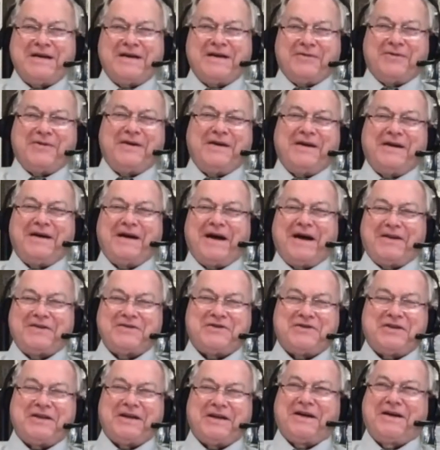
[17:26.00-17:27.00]
you got
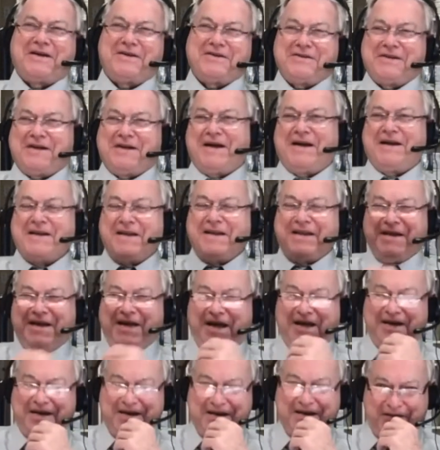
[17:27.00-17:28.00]
sick because you
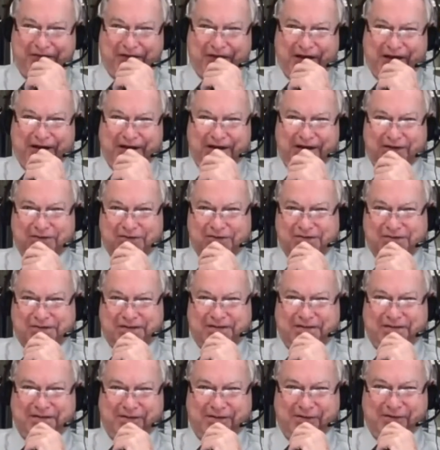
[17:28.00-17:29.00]
had nothing else,
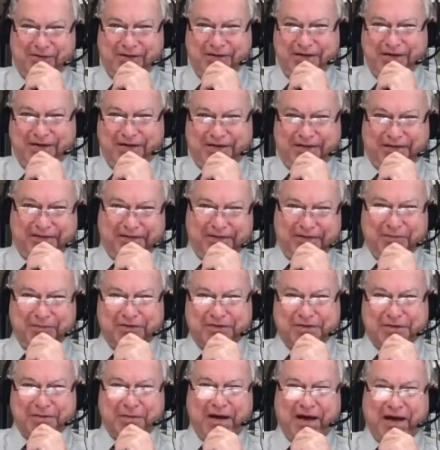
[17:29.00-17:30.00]
and
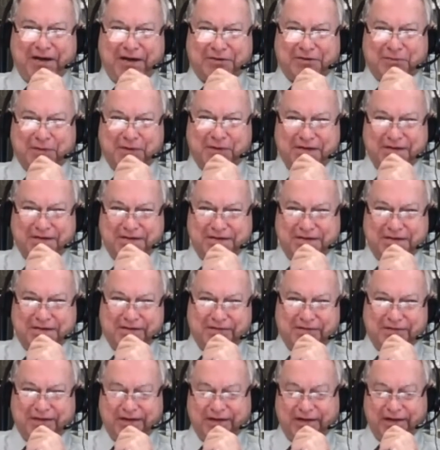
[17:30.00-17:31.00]
some aspirin and
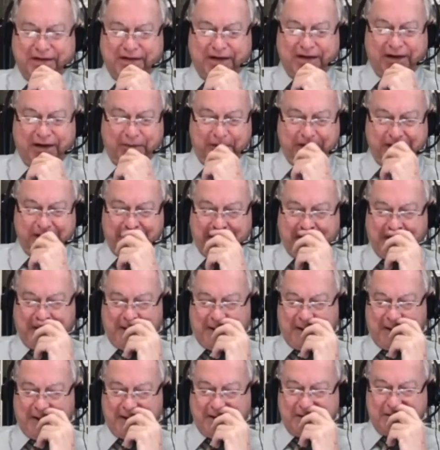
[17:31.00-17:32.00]
stuff like that. But
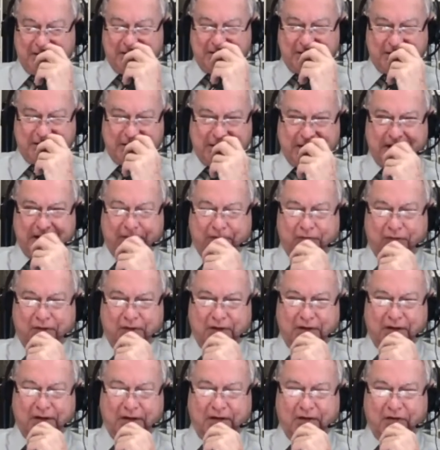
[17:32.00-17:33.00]
that
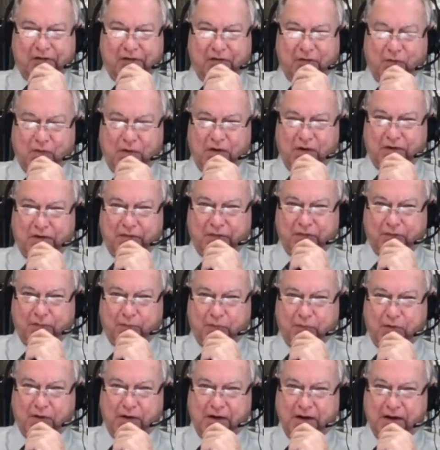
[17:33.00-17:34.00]
really is a wonderful
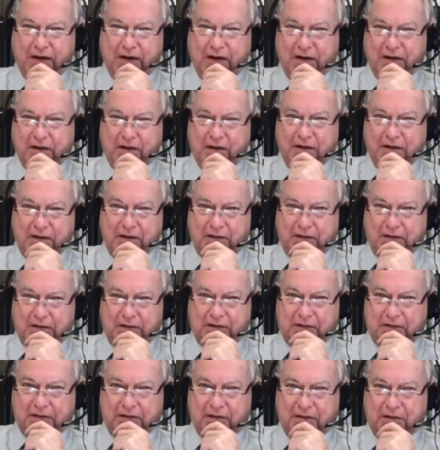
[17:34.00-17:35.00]
product,
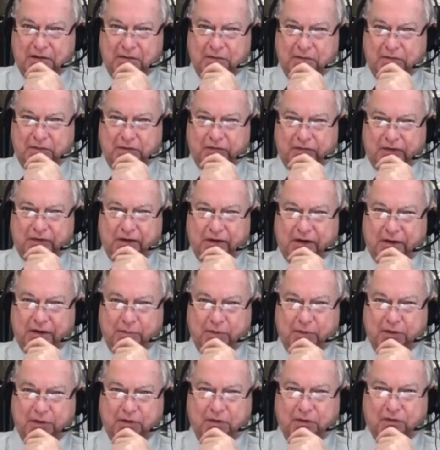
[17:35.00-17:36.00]
if not
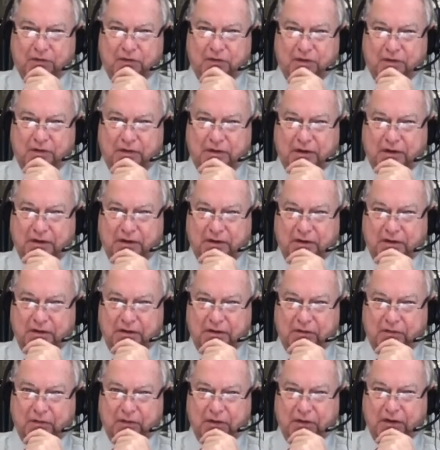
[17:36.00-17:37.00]
abused, and
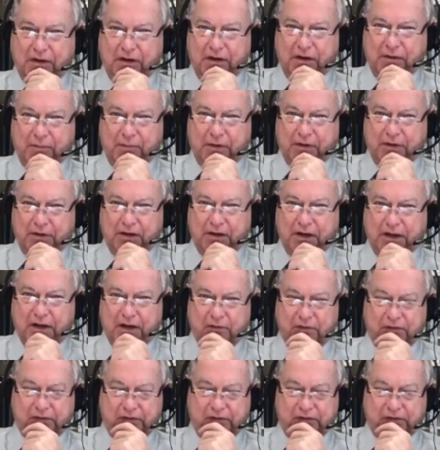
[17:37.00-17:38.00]
can really help a lot
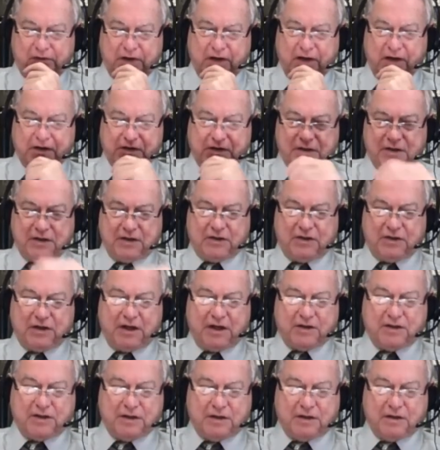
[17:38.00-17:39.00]
with sinus
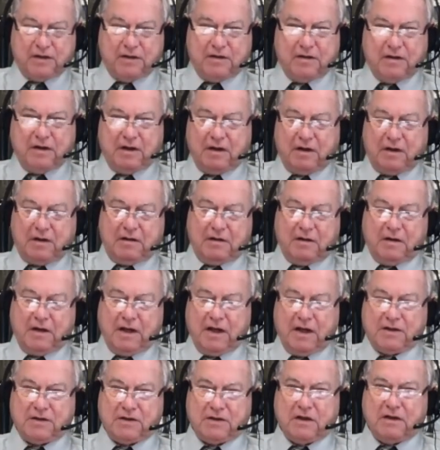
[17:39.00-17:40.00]
congestion and
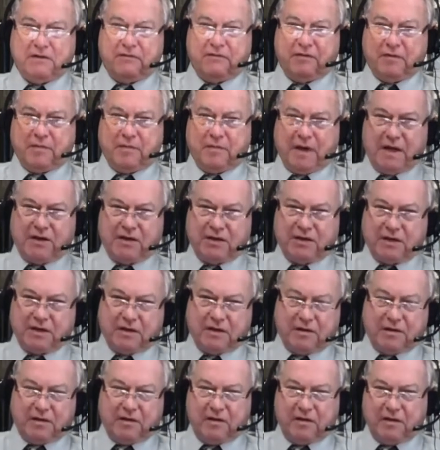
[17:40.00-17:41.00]
nasal inflammation
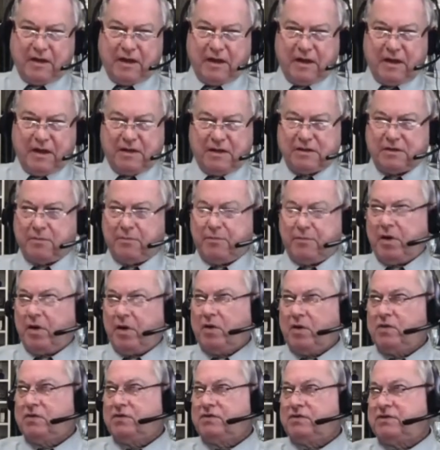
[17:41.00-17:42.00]
and all that, as
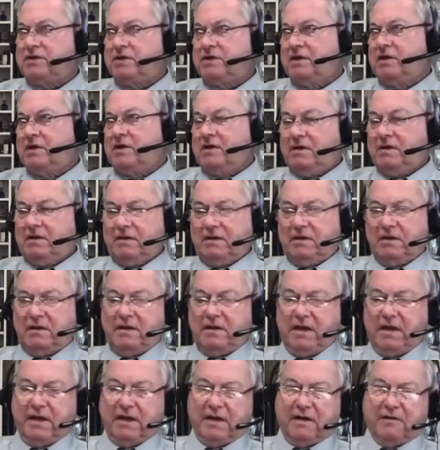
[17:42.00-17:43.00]
opposed to
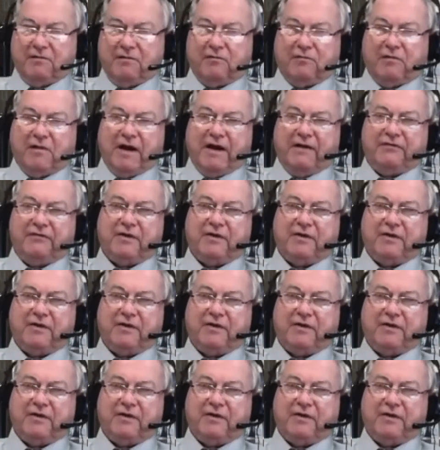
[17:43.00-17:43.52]
taking a raft of